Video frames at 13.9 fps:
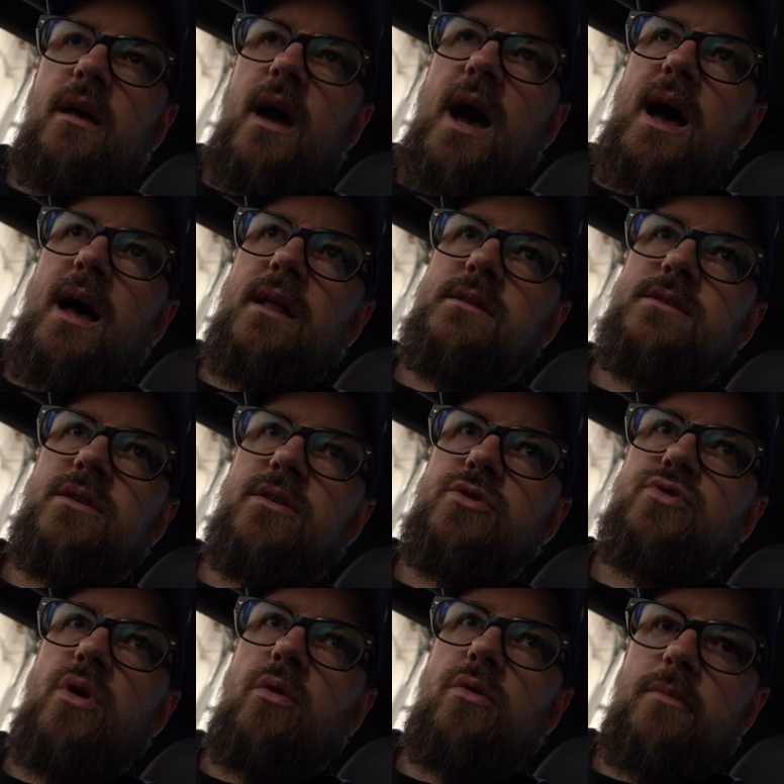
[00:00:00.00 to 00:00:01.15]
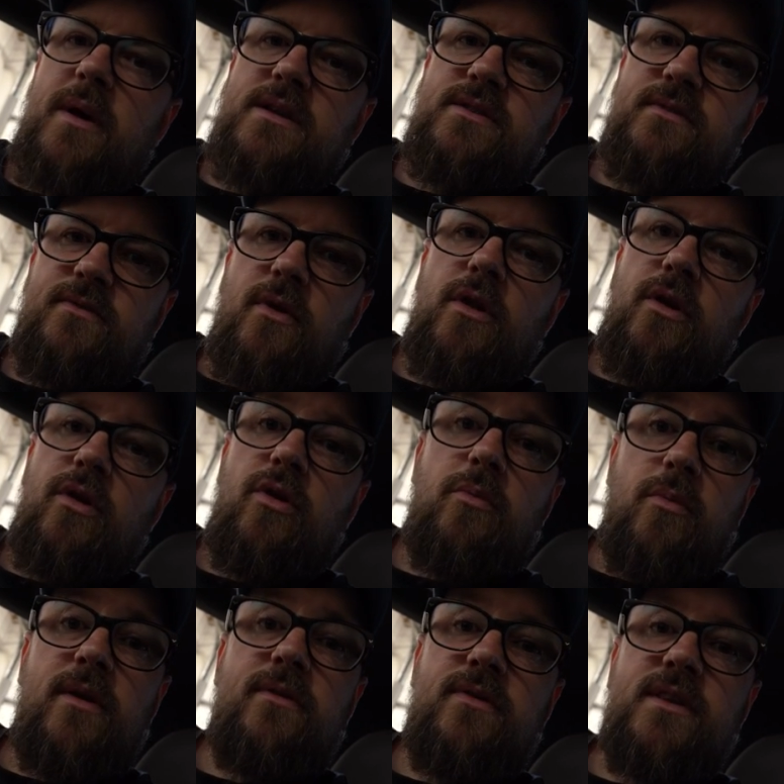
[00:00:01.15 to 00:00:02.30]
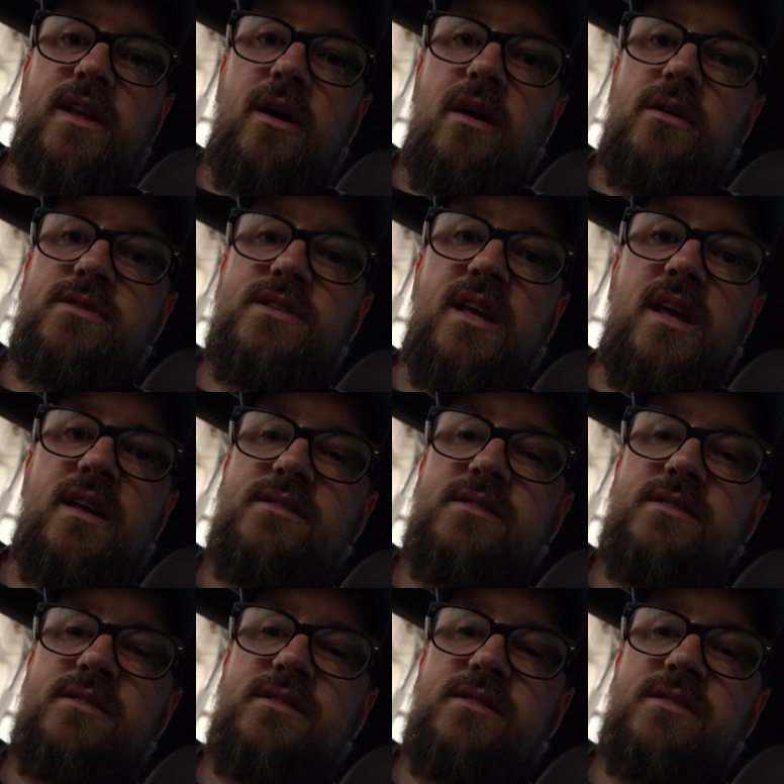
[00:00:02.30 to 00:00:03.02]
and control the master volume with the DRC.